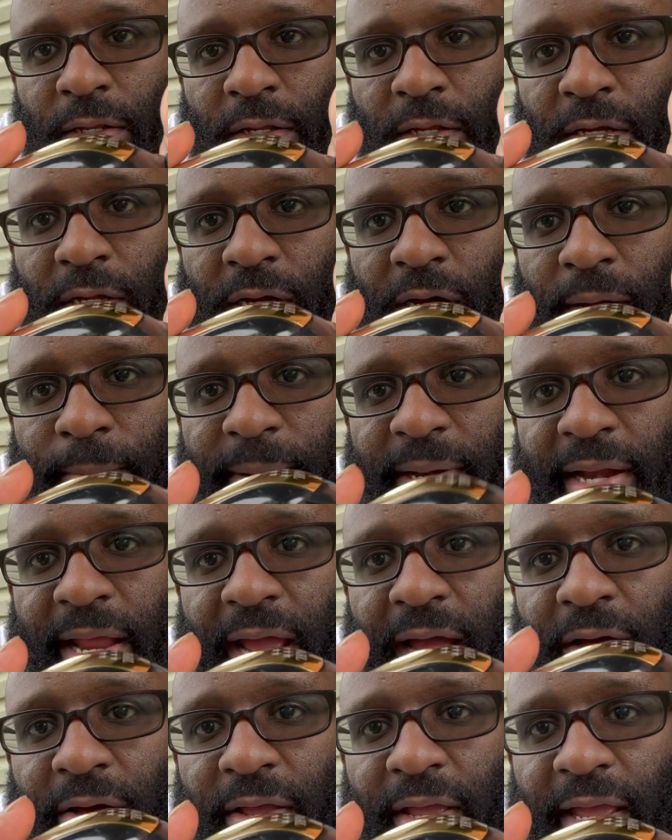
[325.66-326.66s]
coming
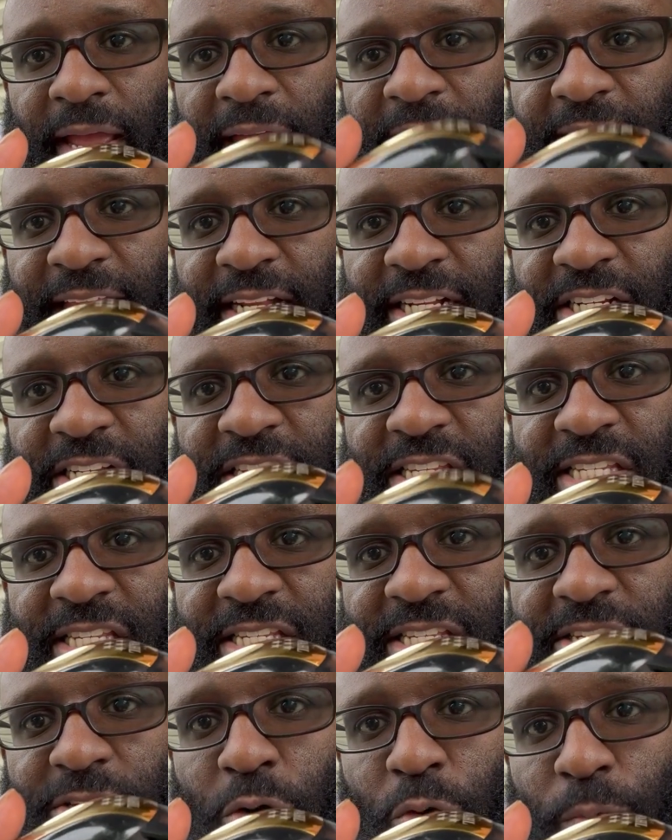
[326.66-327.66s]
out and just
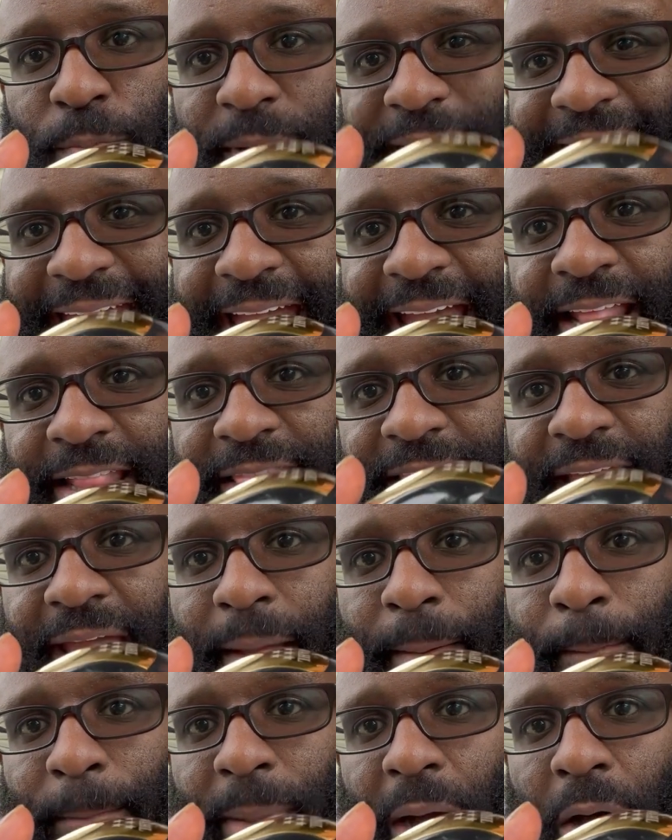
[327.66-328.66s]
scooping at
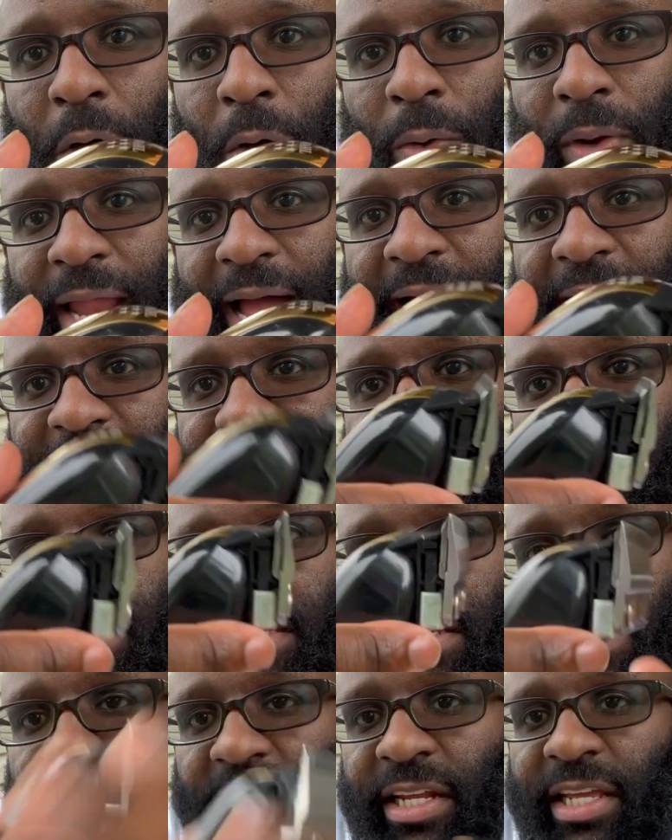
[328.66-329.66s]
that ball line. This is
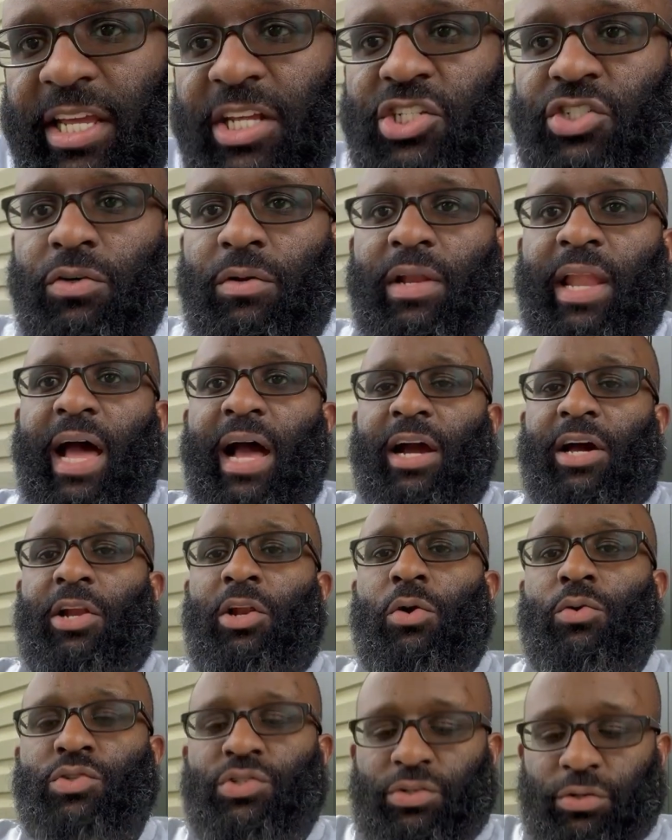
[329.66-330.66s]
gonna get you a lot
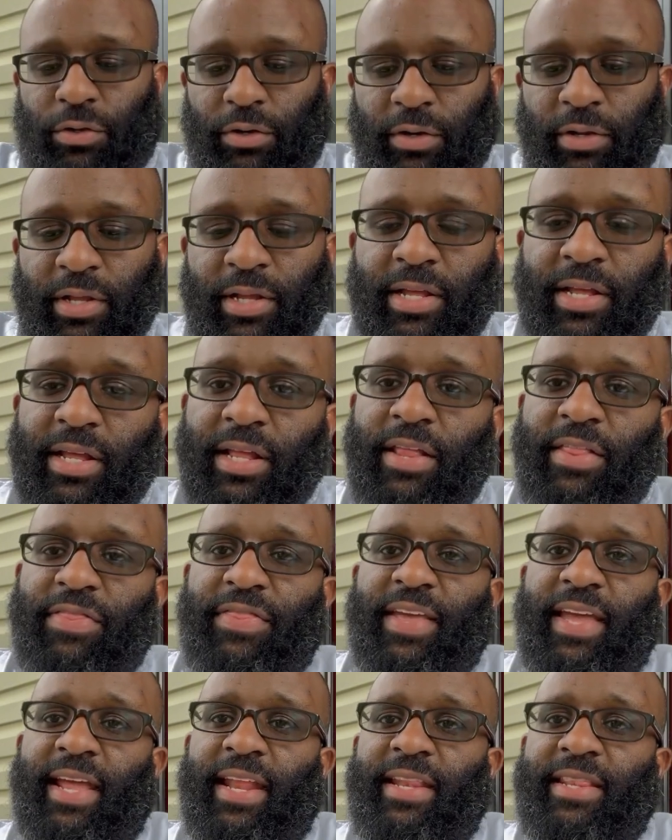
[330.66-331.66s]
closer
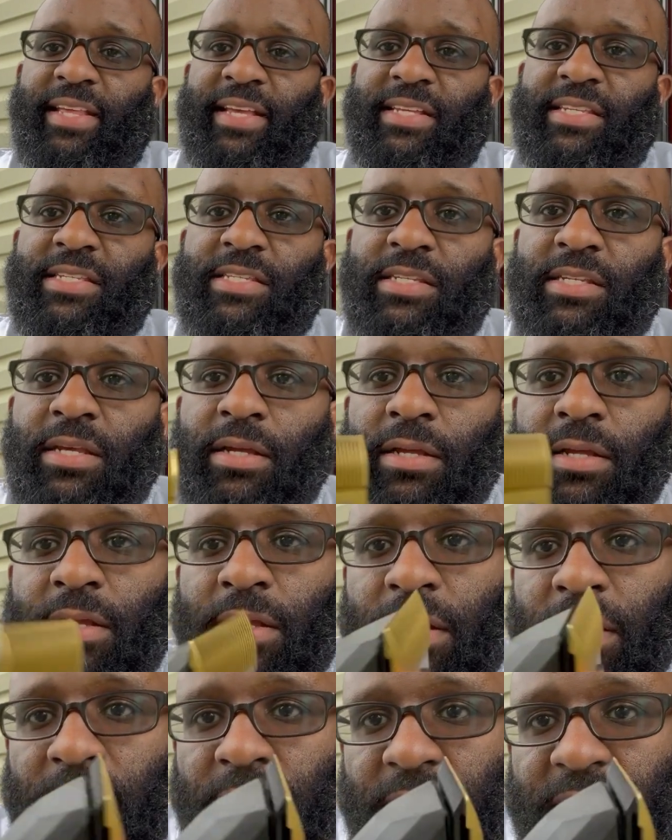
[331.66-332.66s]
than this
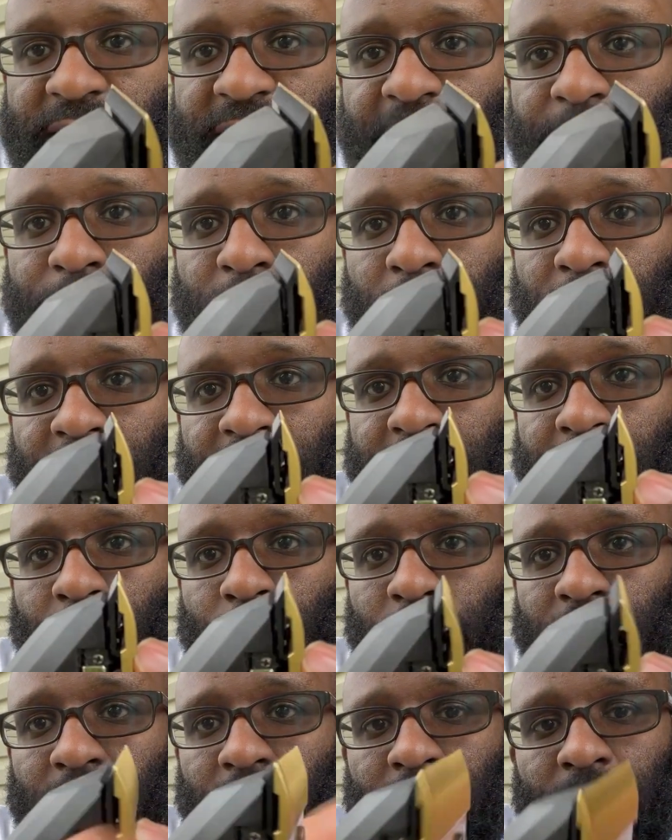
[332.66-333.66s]
taper blade
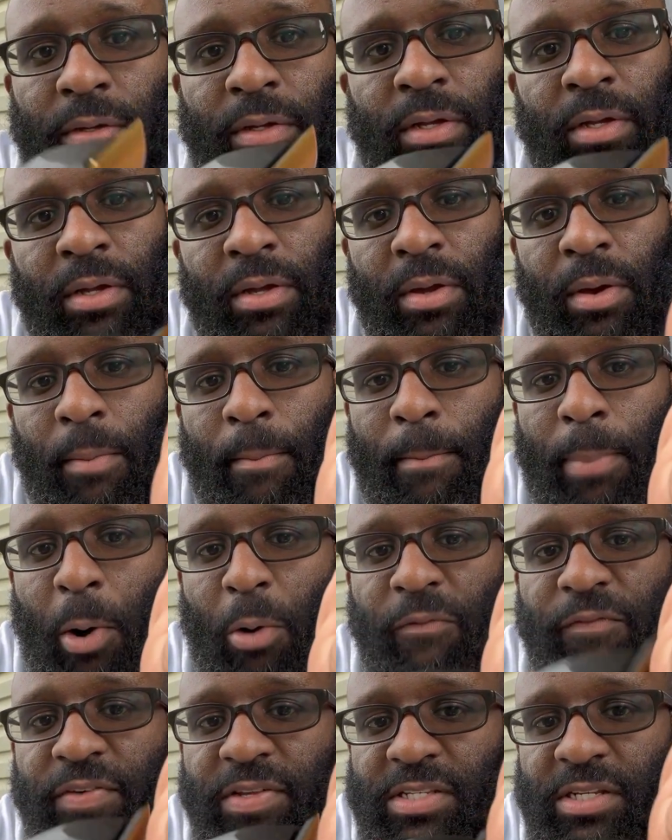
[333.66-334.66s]
will.
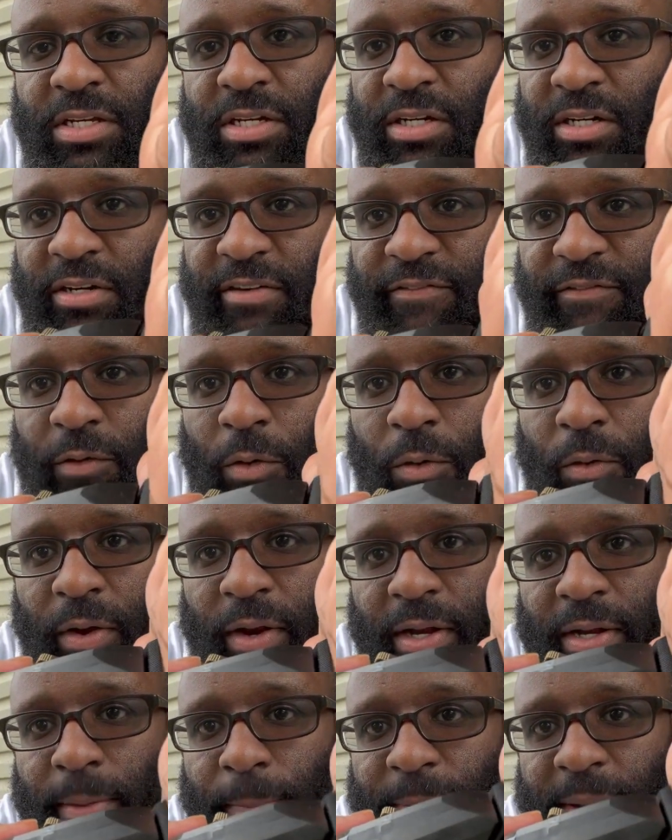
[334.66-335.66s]
Both is good for
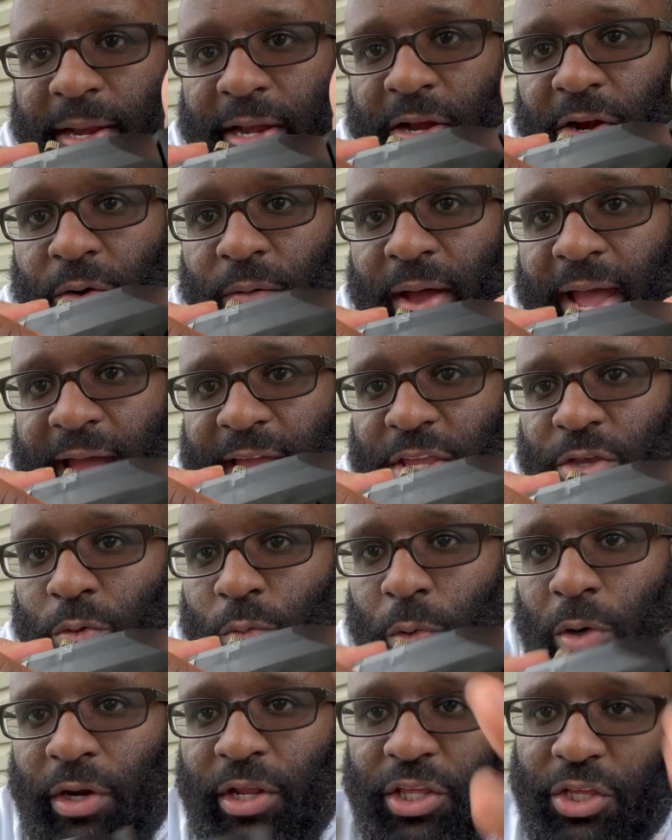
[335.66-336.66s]
it depending on how you
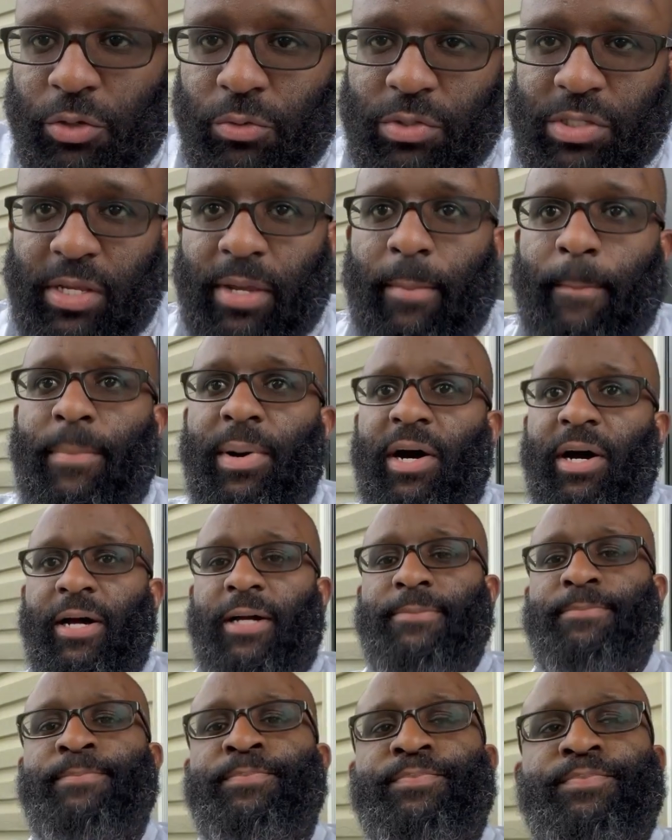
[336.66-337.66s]
wanna use it. But
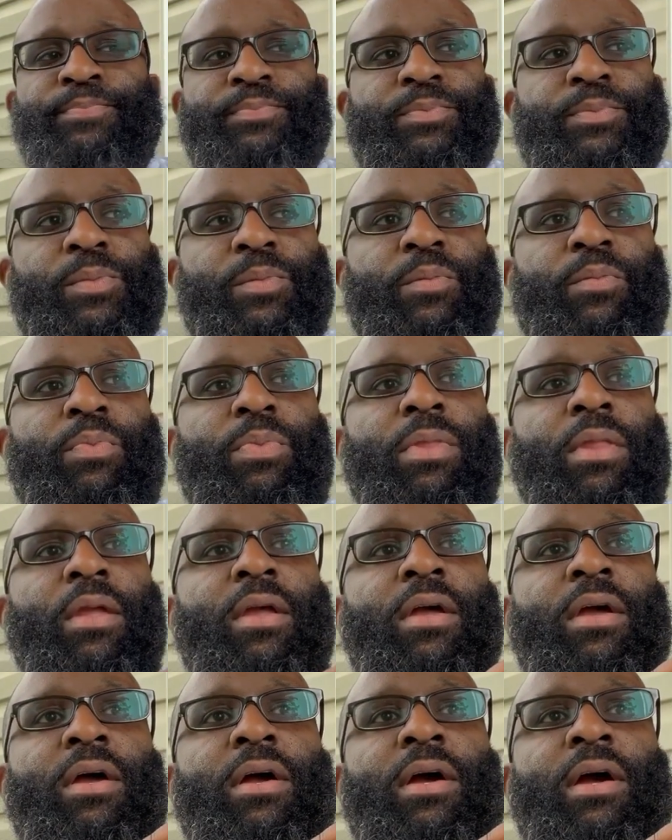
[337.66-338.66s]

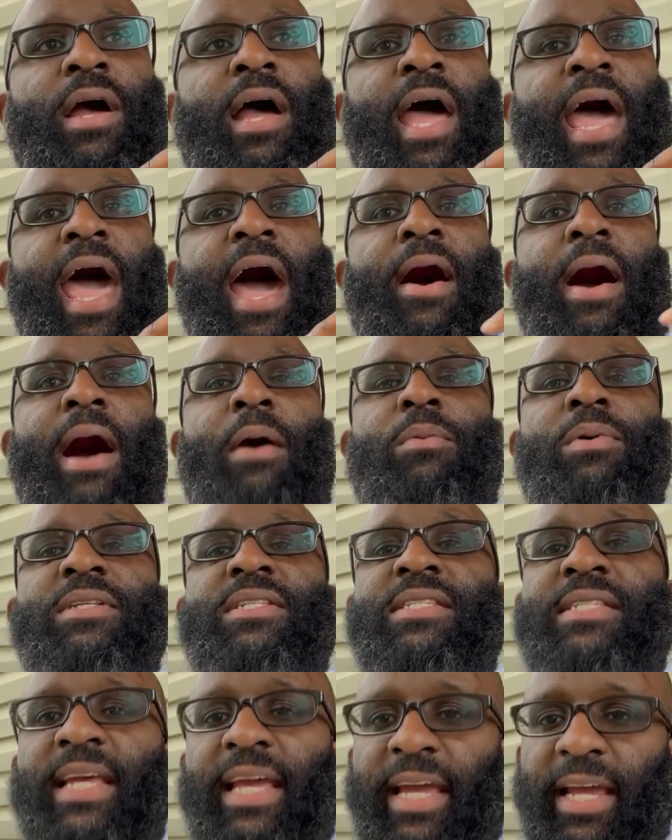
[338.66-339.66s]
how I would
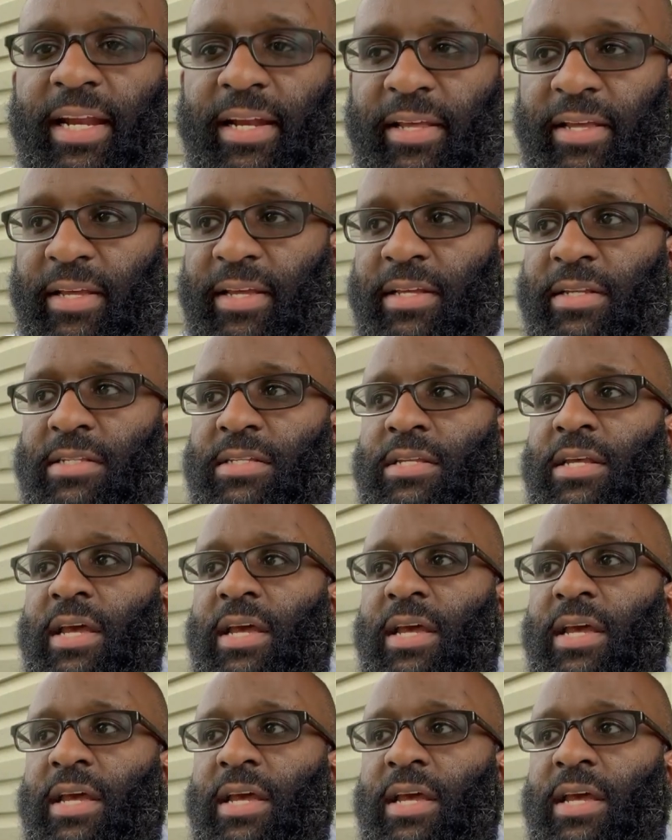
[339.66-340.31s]
say it is